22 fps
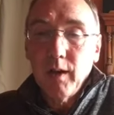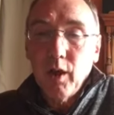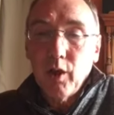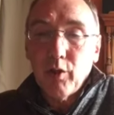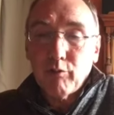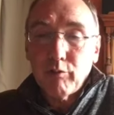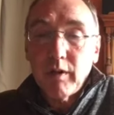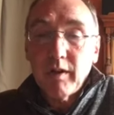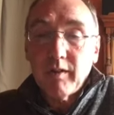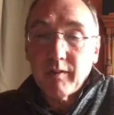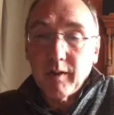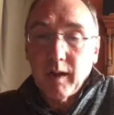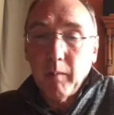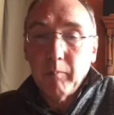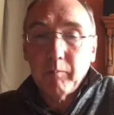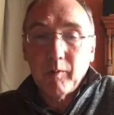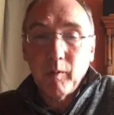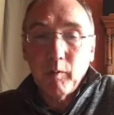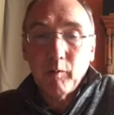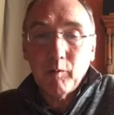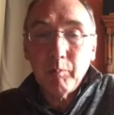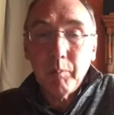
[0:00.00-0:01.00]
Three
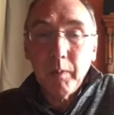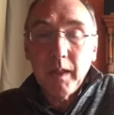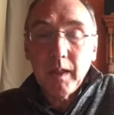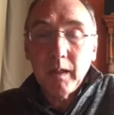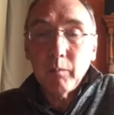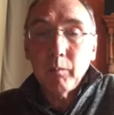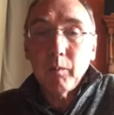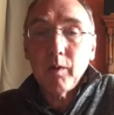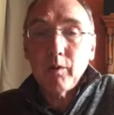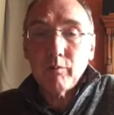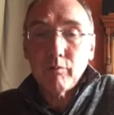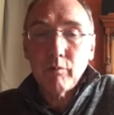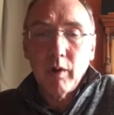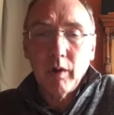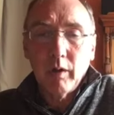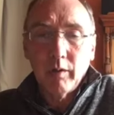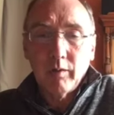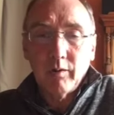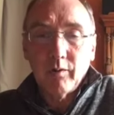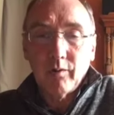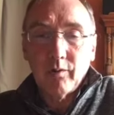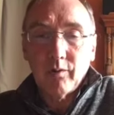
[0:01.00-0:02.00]
times I was beaten with
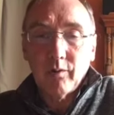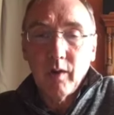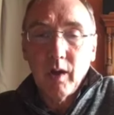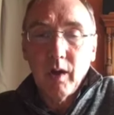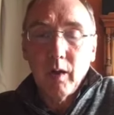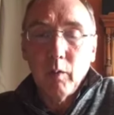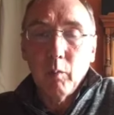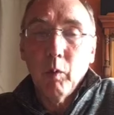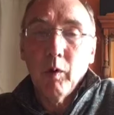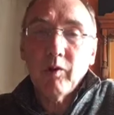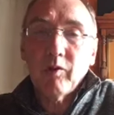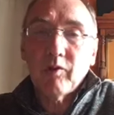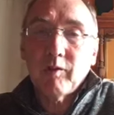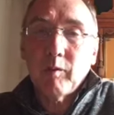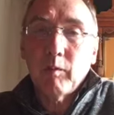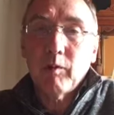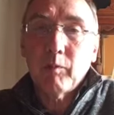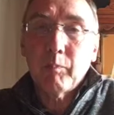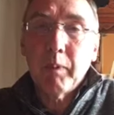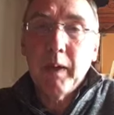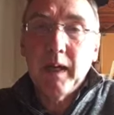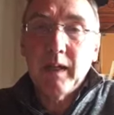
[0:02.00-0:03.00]
rods. Once I
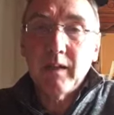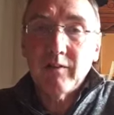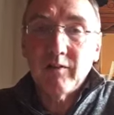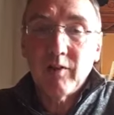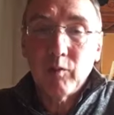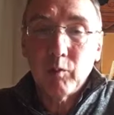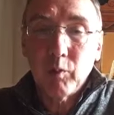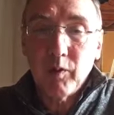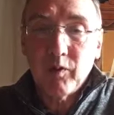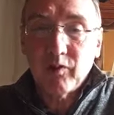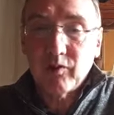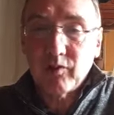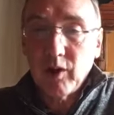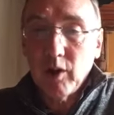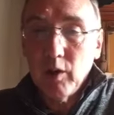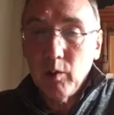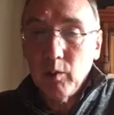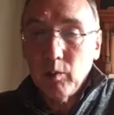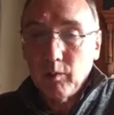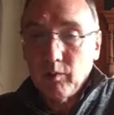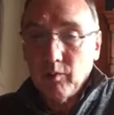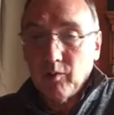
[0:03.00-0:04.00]
was pelted with
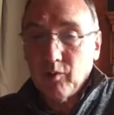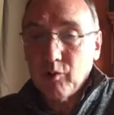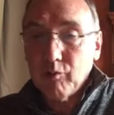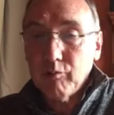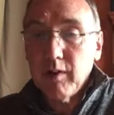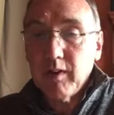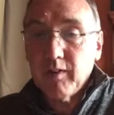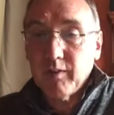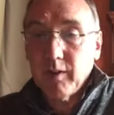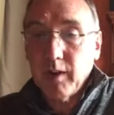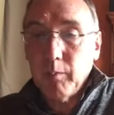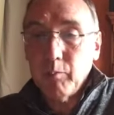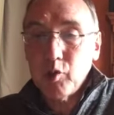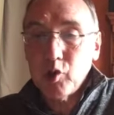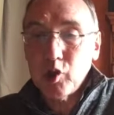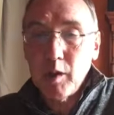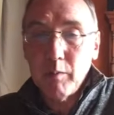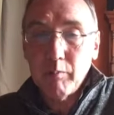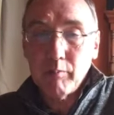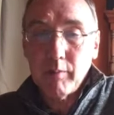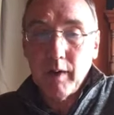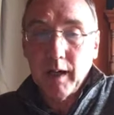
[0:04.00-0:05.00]
stones. Three times
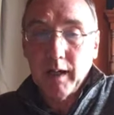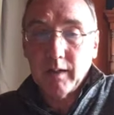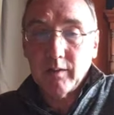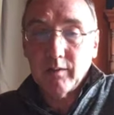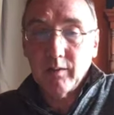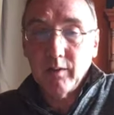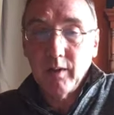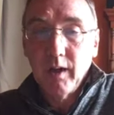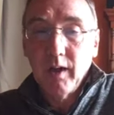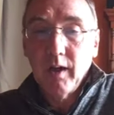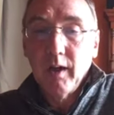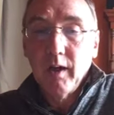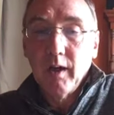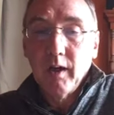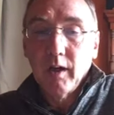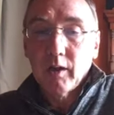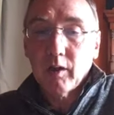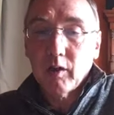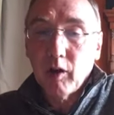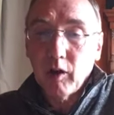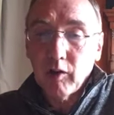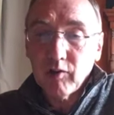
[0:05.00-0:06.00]
shipwrecked.
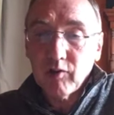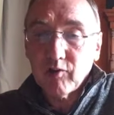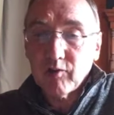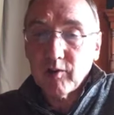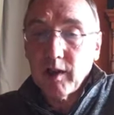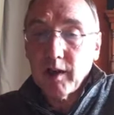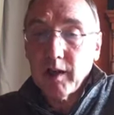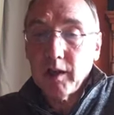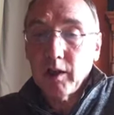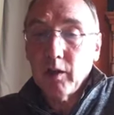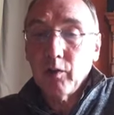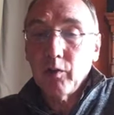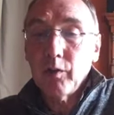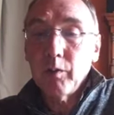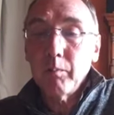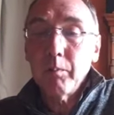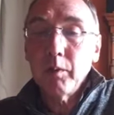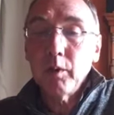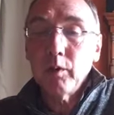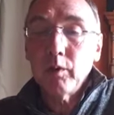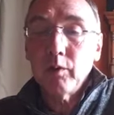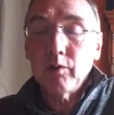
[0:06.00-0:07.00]
Constantly on the
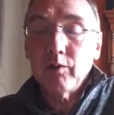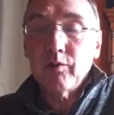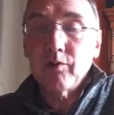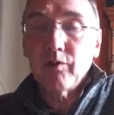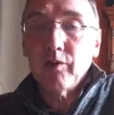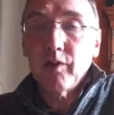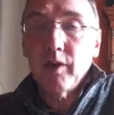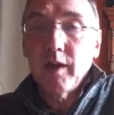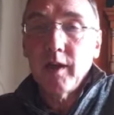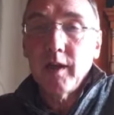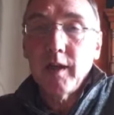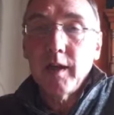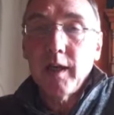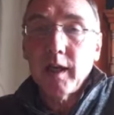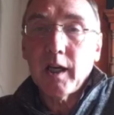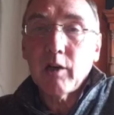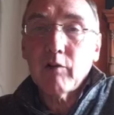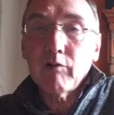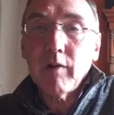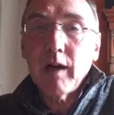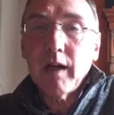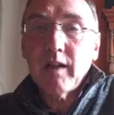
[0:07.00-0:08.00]
move. In
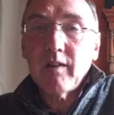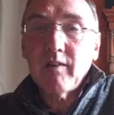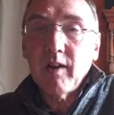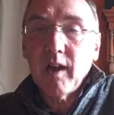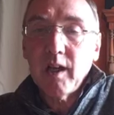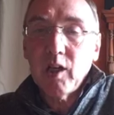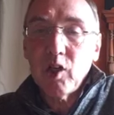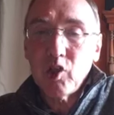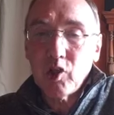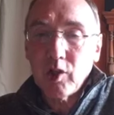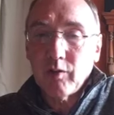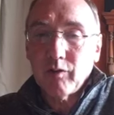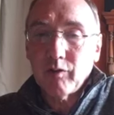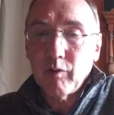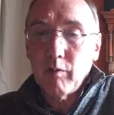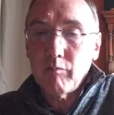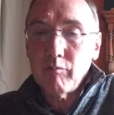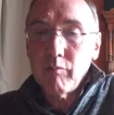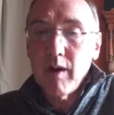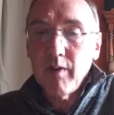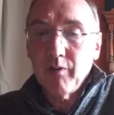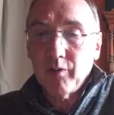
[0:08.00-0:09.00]
great danger
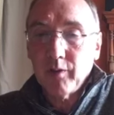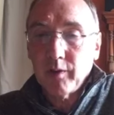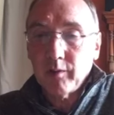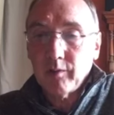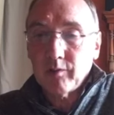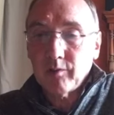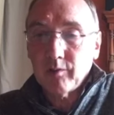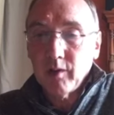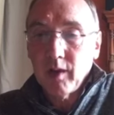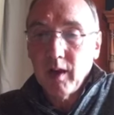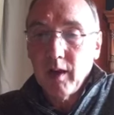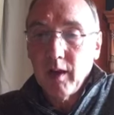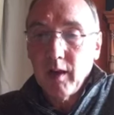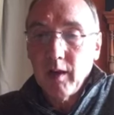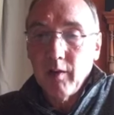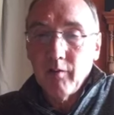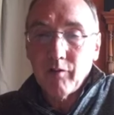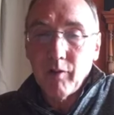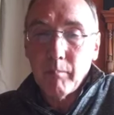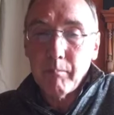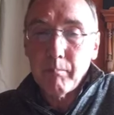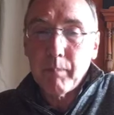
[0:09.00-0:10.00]
from rivers,
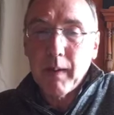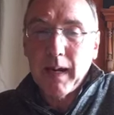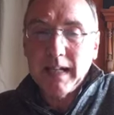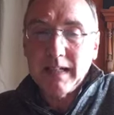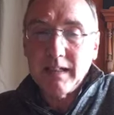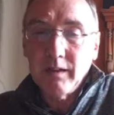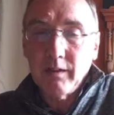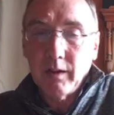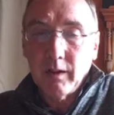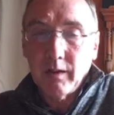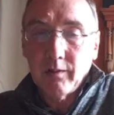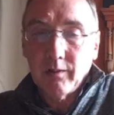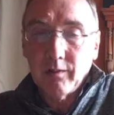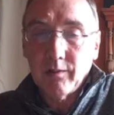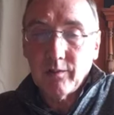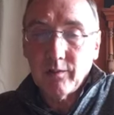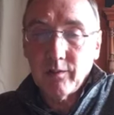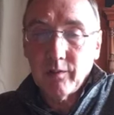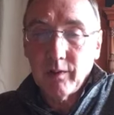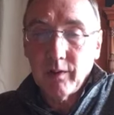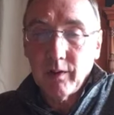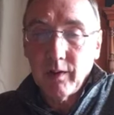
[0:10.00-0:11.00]
from
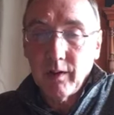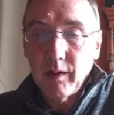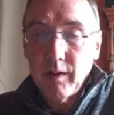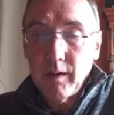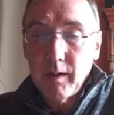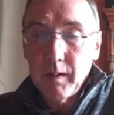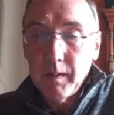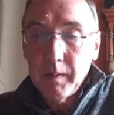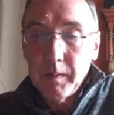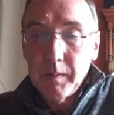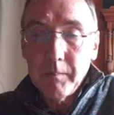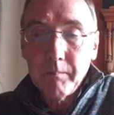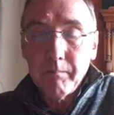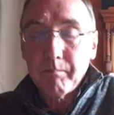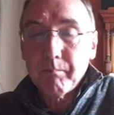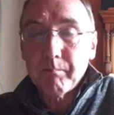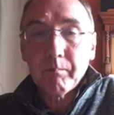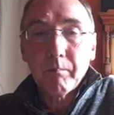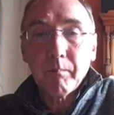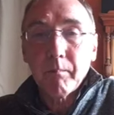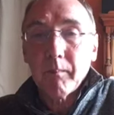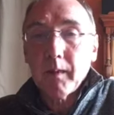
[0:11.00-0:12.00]
bandits,
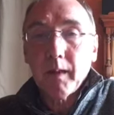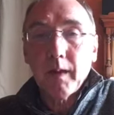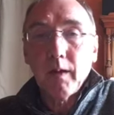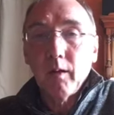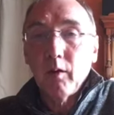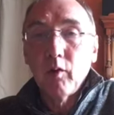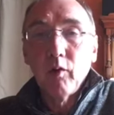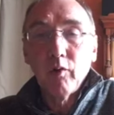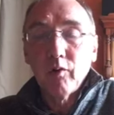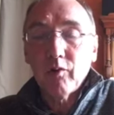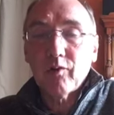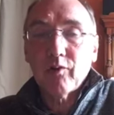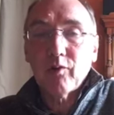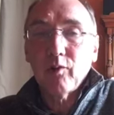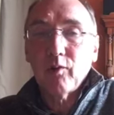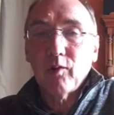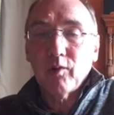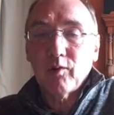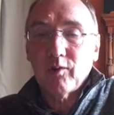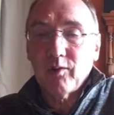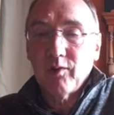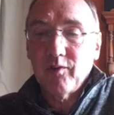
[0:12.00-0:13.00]
all
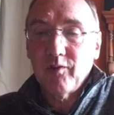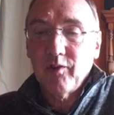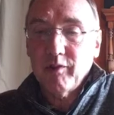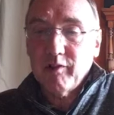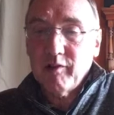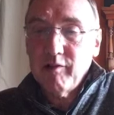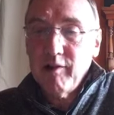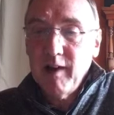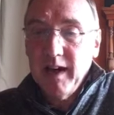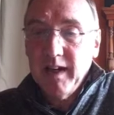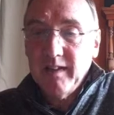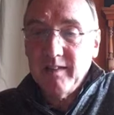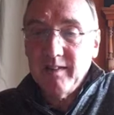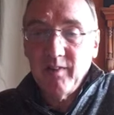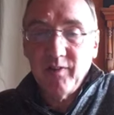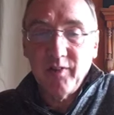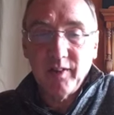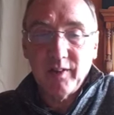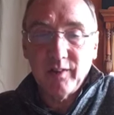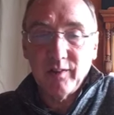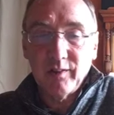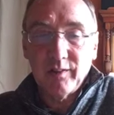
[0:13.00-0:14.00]
sorts of great
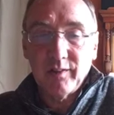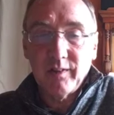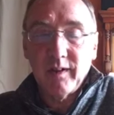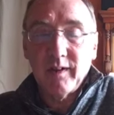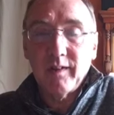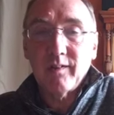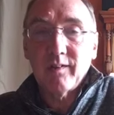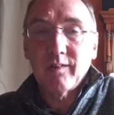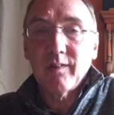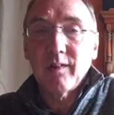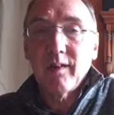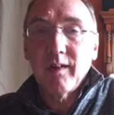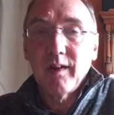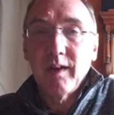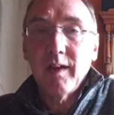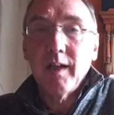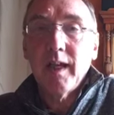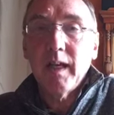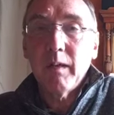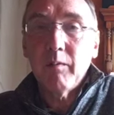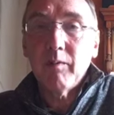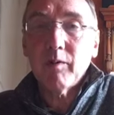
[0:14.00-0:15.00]
difficulties.
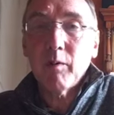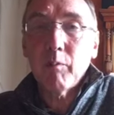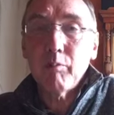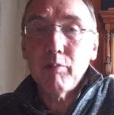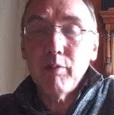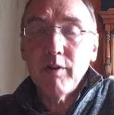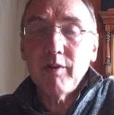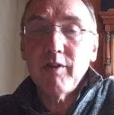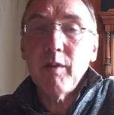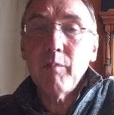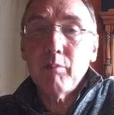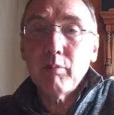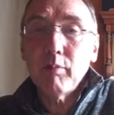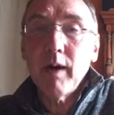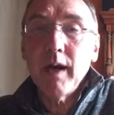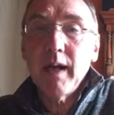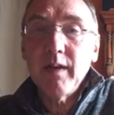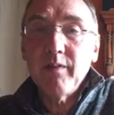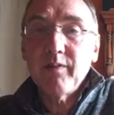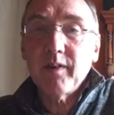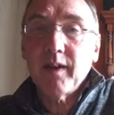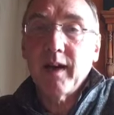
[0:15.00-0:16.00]
He was a pretty
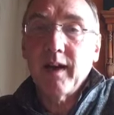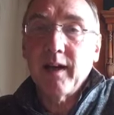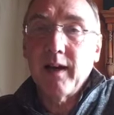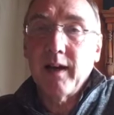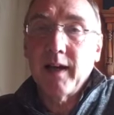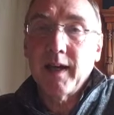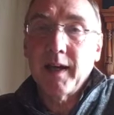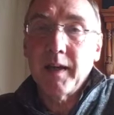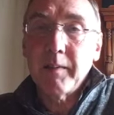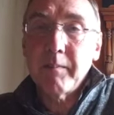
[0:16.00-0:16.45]
brave guy.